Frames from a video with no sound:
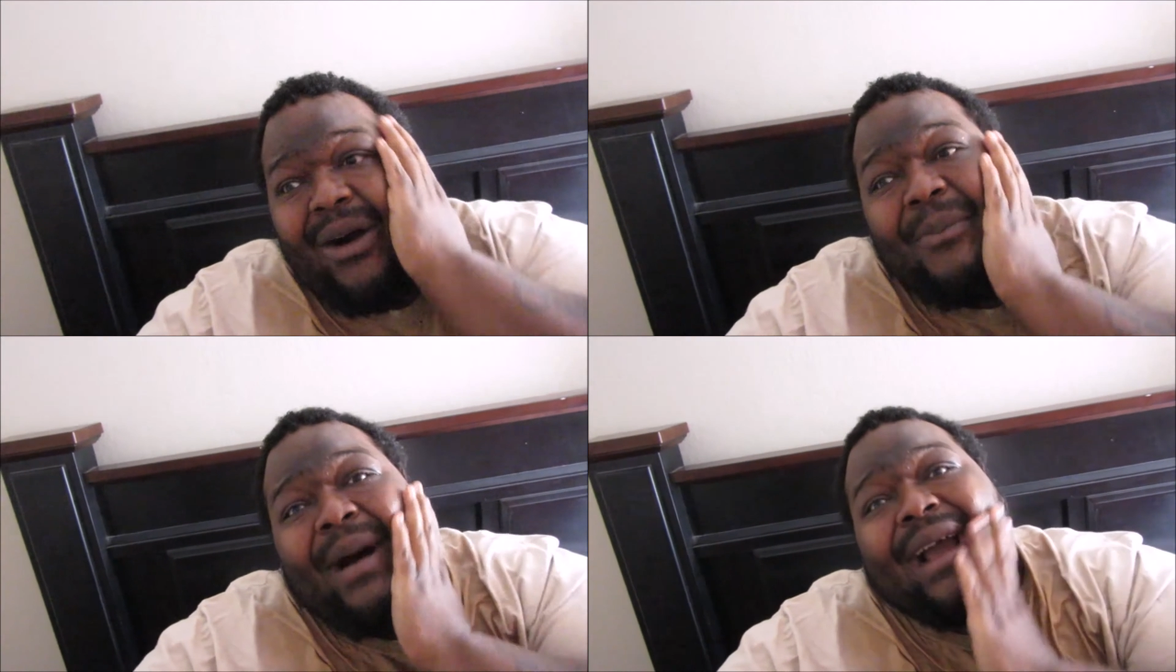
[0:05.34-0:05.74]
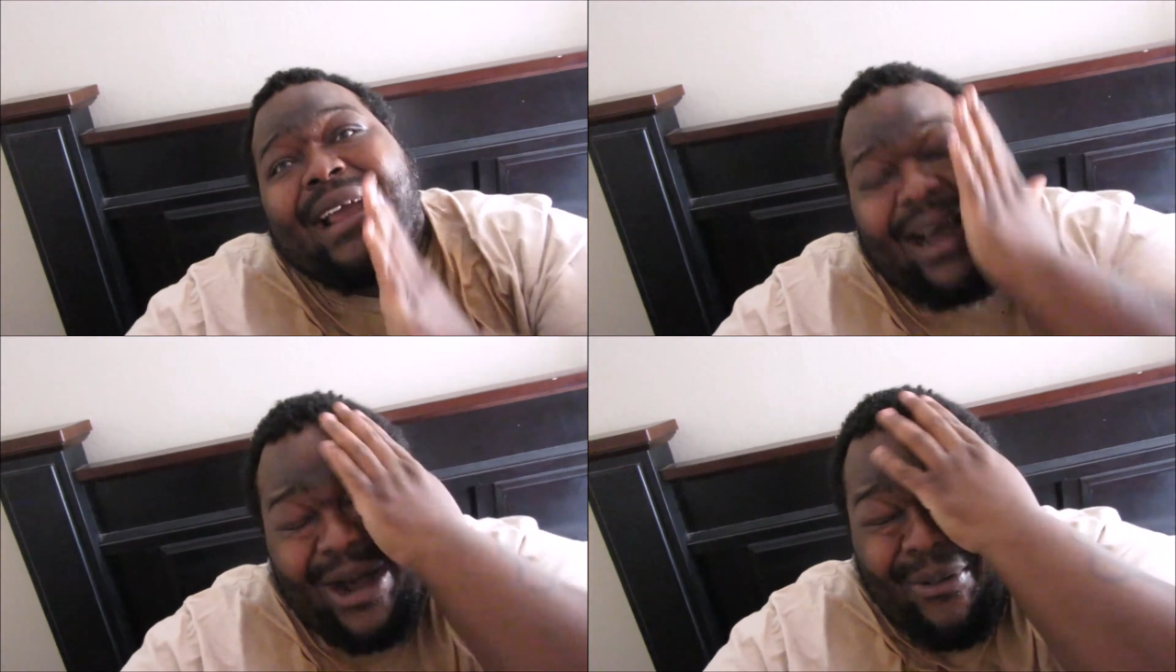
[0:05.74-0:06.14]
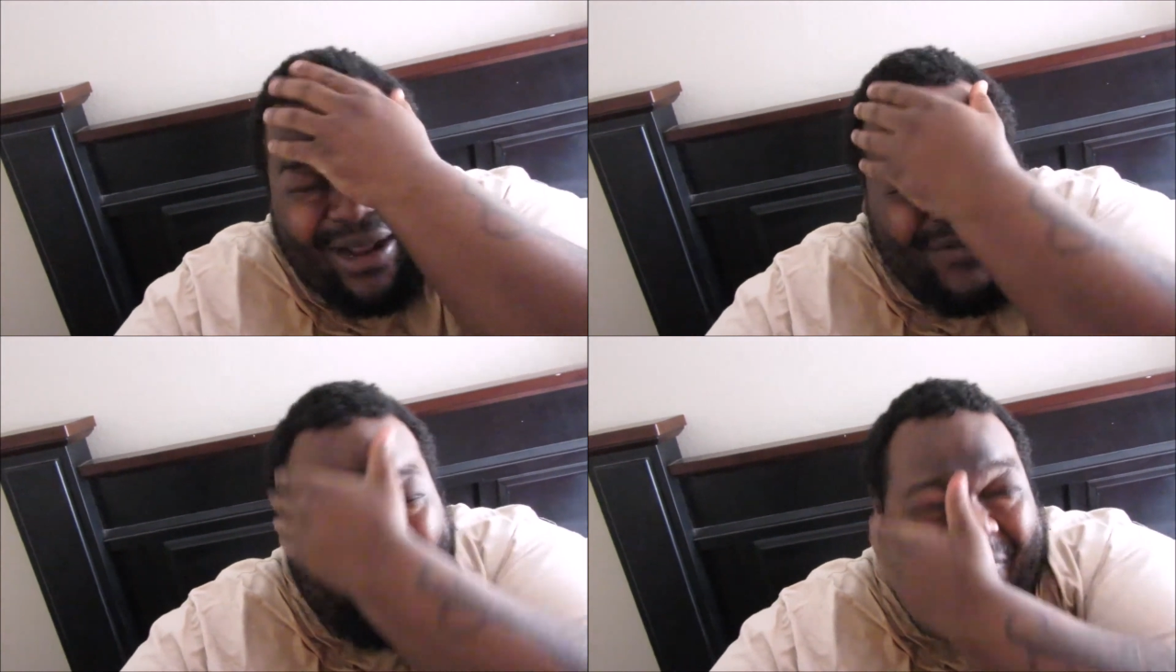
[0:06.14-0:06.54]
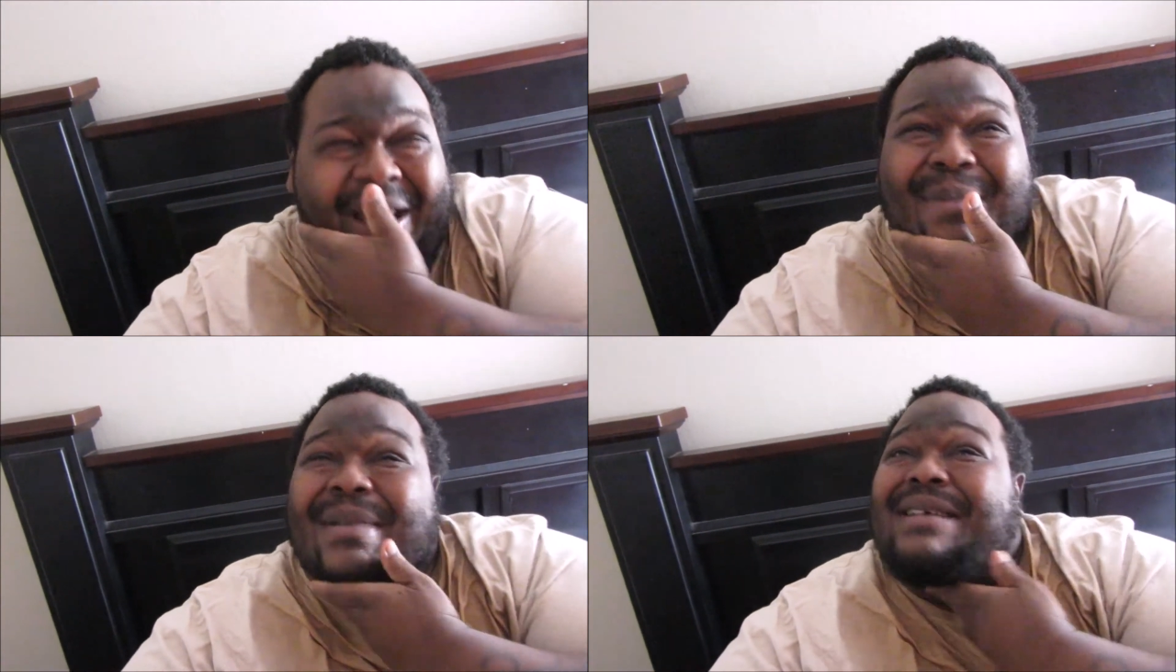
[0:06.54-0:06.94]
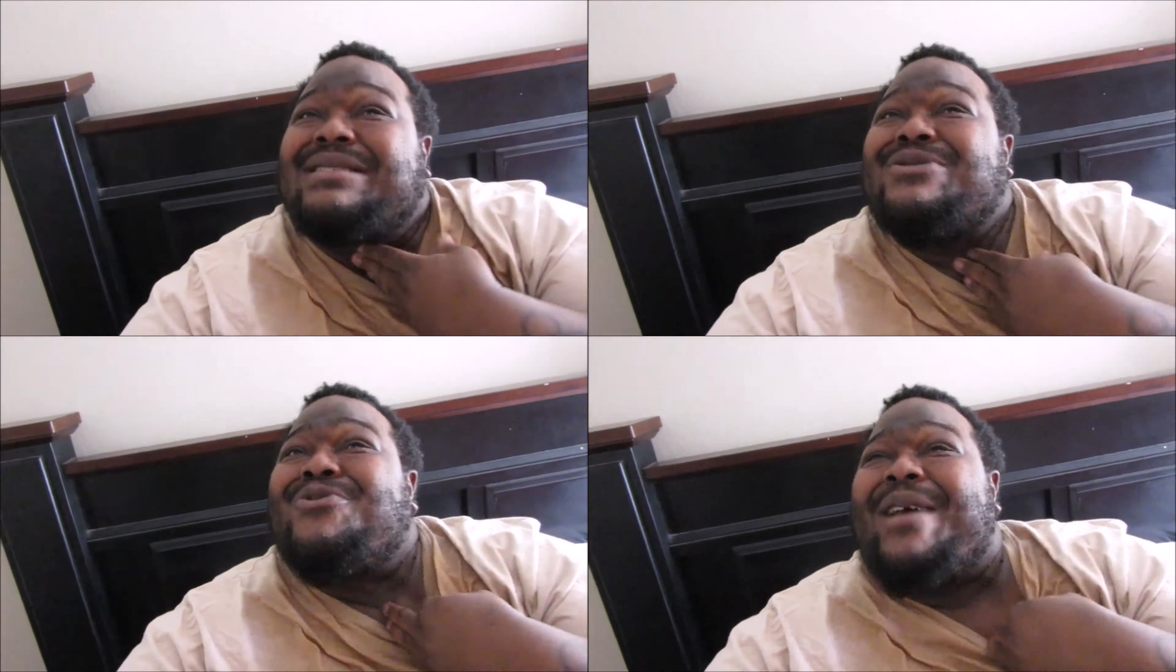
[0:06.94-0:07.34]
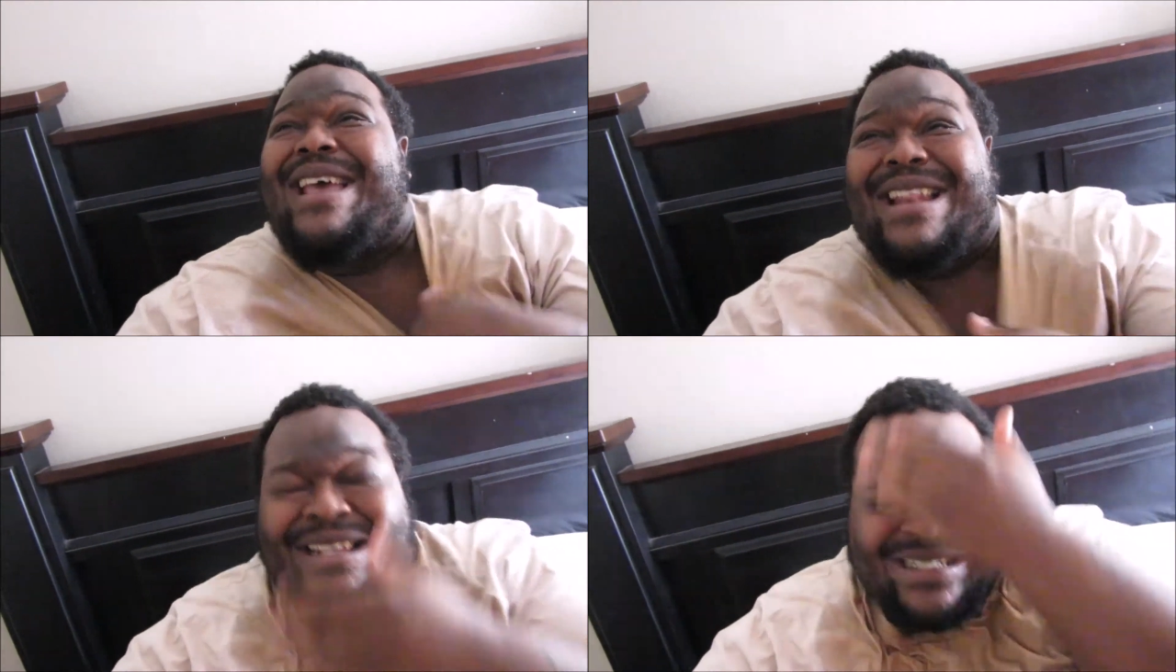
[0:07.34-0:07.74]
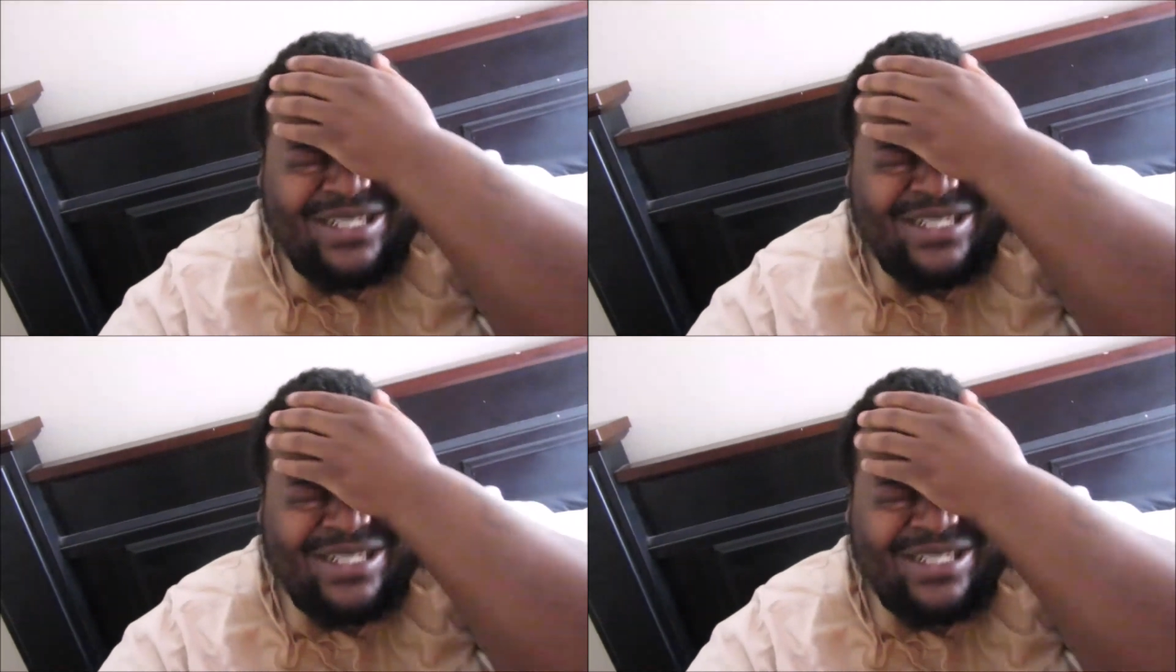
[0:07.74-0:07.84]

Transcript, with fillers: Oh my God, why the fuck am I sweating?